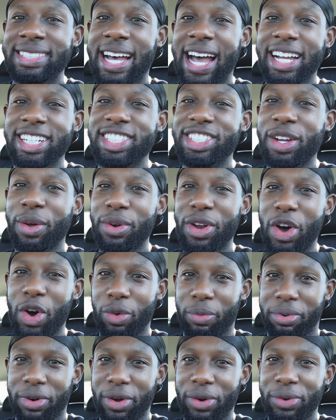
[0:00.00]
I just don't
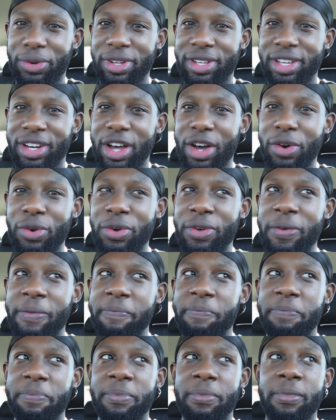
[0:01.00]
know, bro, you know?
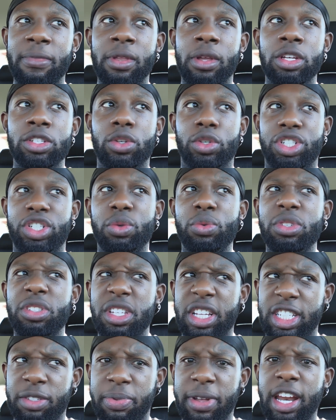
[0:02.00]
So she
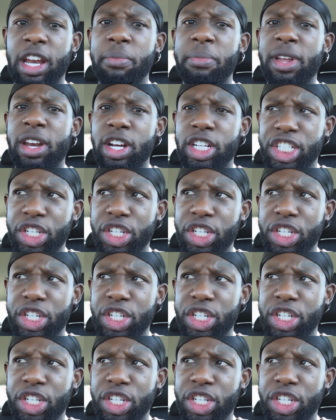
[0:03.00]
was explaining to me,